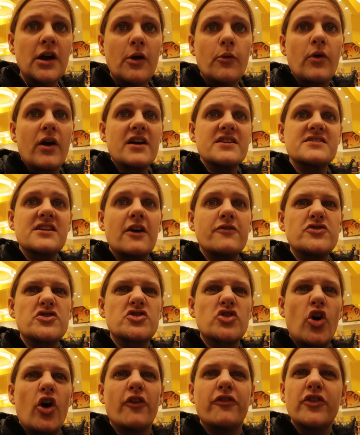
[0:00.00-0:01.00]
Whereas I've just
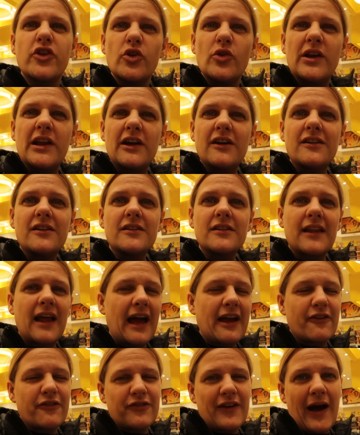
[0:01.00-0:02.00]
got a few little
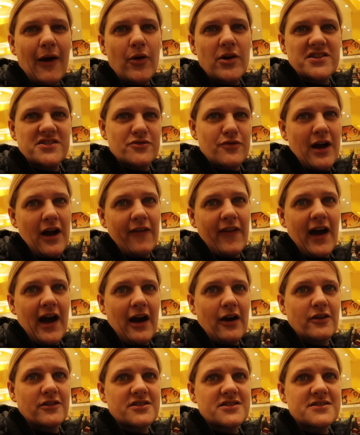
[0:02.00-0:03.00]
like flowers around the
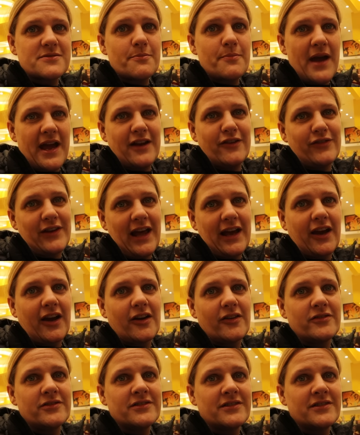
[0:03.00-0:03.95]
house made of Lego.